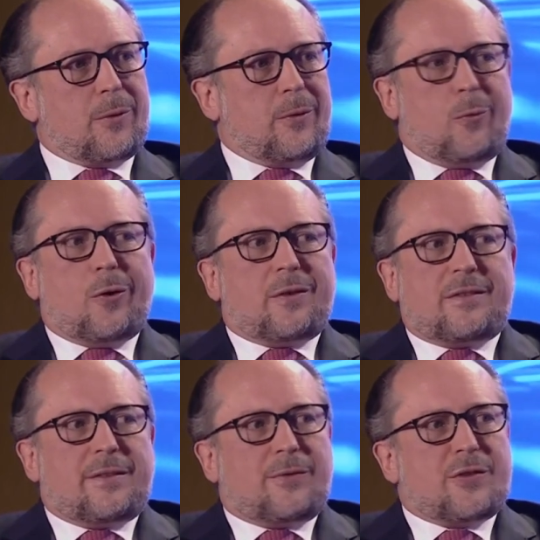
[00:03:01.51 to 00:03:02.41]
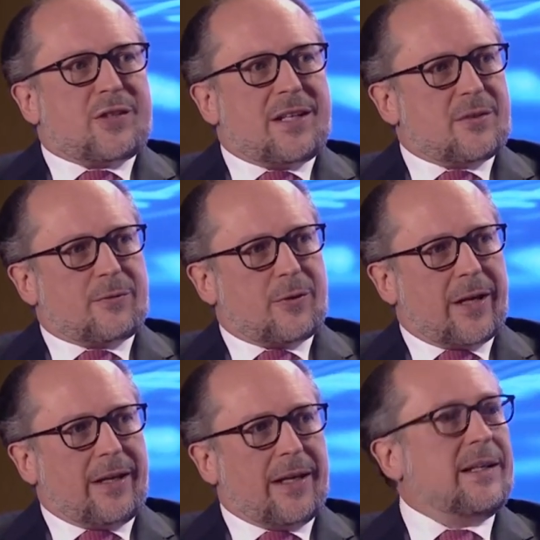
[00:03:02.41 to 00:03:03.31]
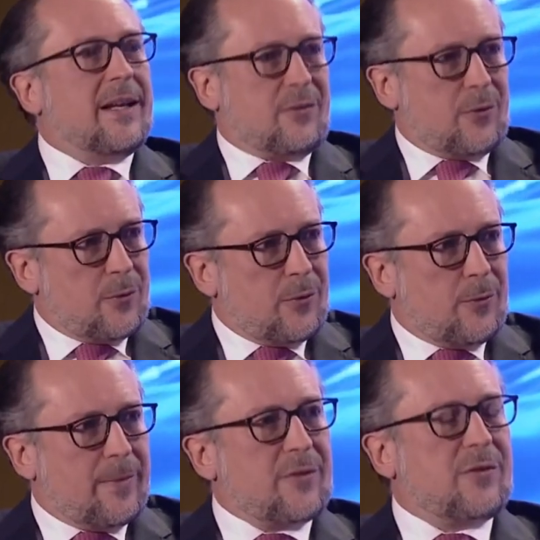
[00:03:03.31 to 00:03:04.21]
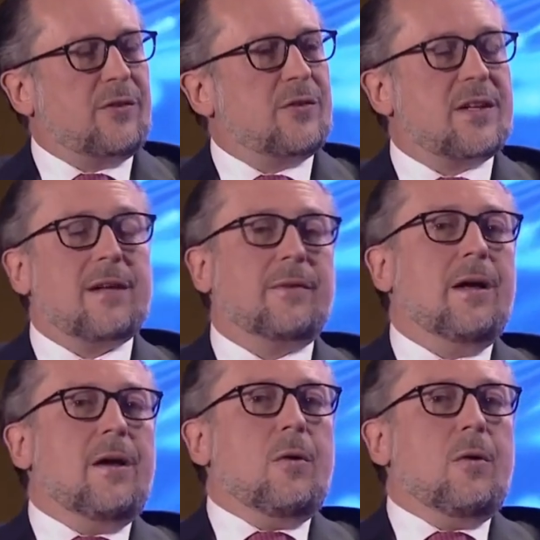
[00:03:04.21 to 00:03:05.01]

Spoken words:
but the world is different shades of gray. And yes, you mentioned it yourself.